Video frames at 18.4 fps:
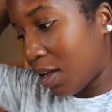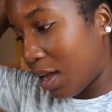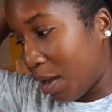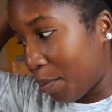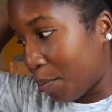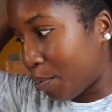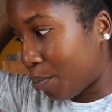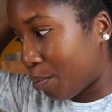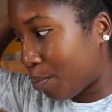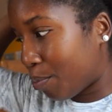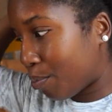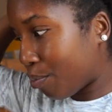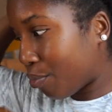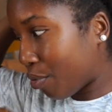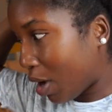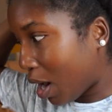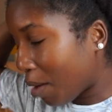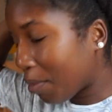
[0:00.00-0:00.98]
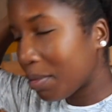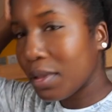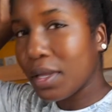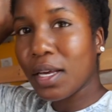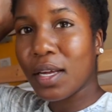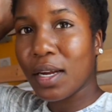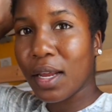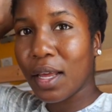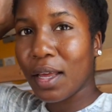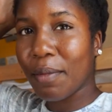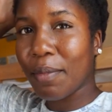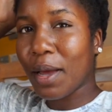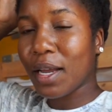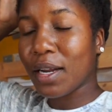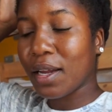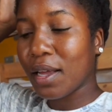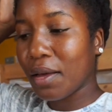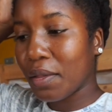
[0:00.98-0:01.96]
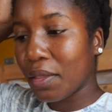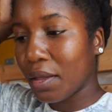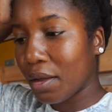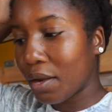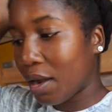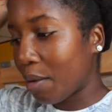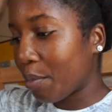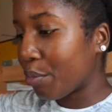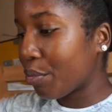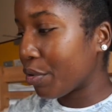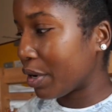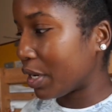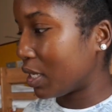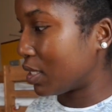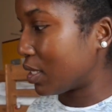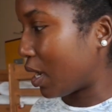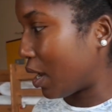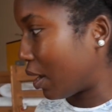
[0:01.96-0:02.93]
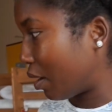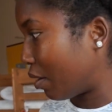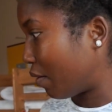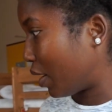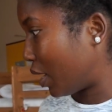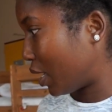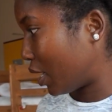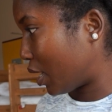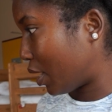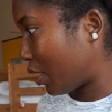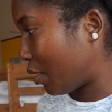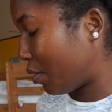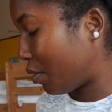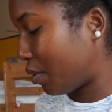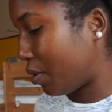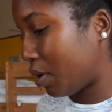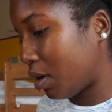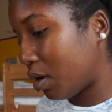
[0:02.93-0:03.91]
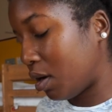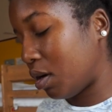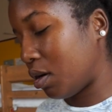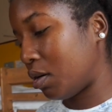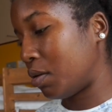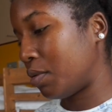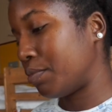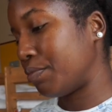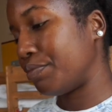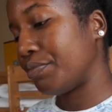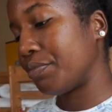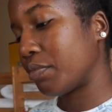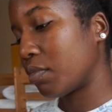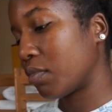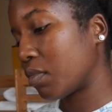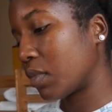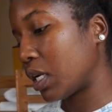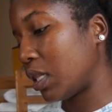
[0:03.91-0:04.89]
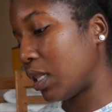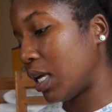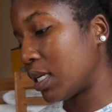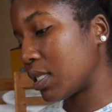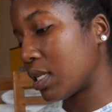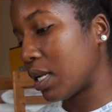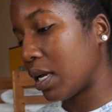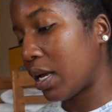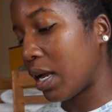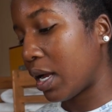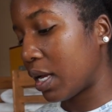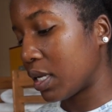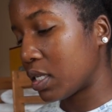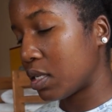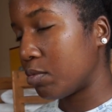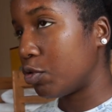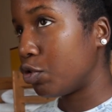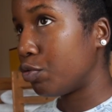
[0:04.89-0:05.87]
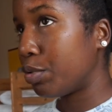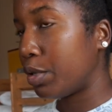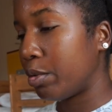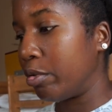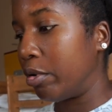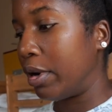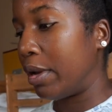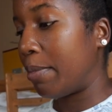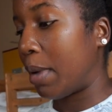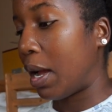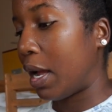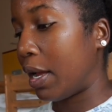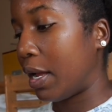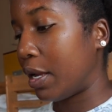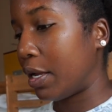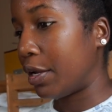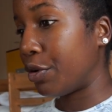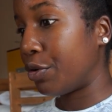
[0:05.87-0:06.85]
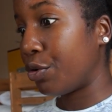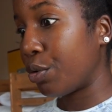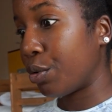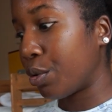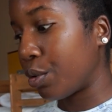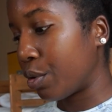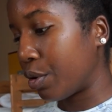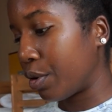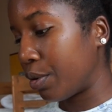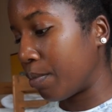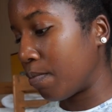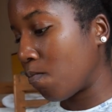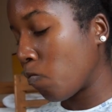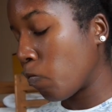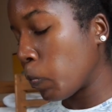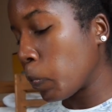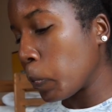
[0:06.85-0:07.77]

I'm probably gonna head back down there. I'm pretty tired right now. Last night I got some new people in my dorm,